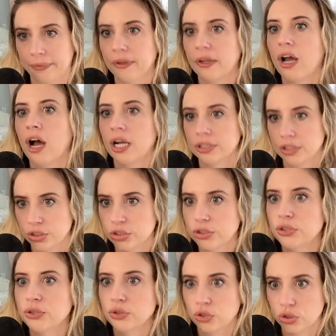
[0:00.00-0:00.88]

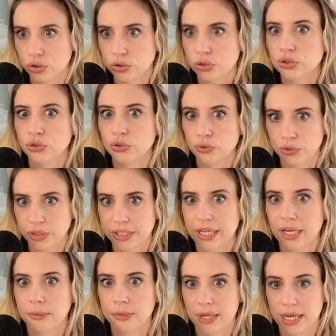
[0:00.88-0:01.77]
constitutional scrutiny
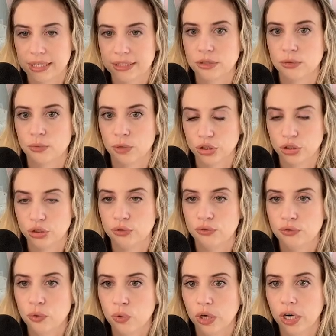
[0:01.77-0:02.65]
that applies to
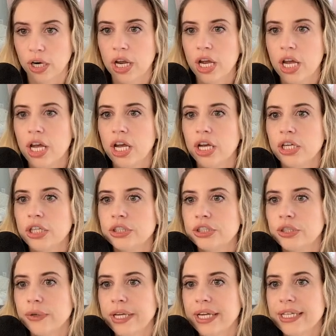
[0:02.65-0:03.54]
124.
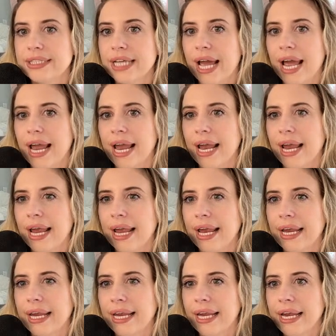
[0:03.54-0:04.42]
So he's
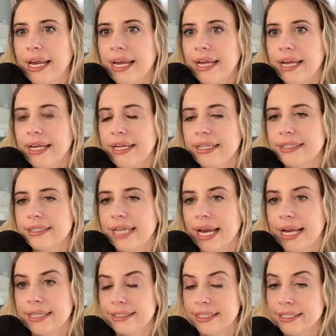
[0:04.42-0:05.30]
he is
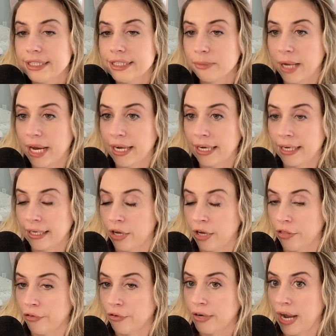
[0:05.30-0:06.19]
anticipating
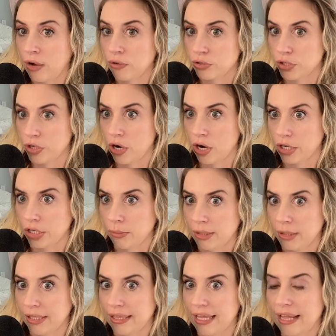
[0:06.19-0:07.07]
another counter
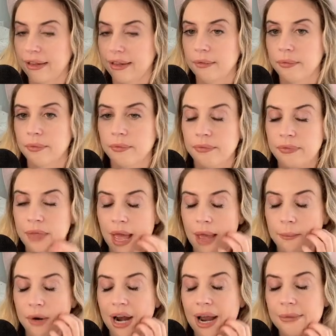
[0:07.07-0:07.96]
argument
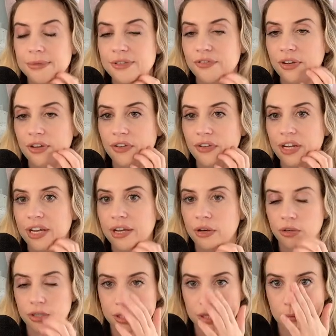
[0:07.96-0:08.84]
that perhaps
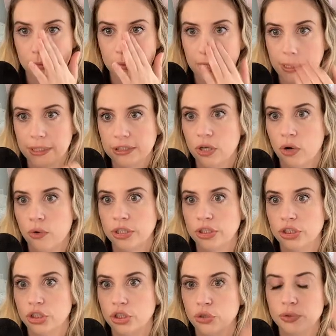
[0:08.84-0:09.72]
Vivian or someone is
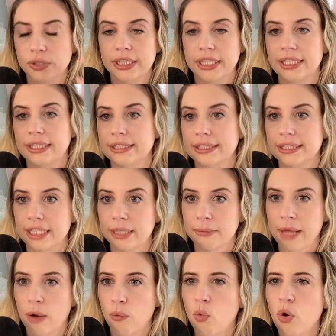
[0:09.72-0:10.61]
going to use against
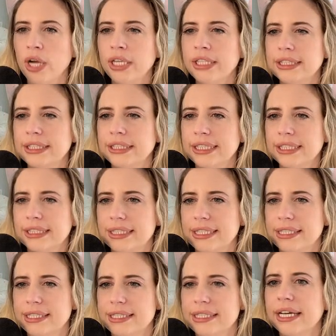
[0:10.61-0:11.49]
him. That
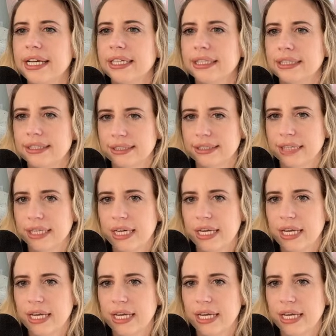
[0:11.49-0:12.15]
166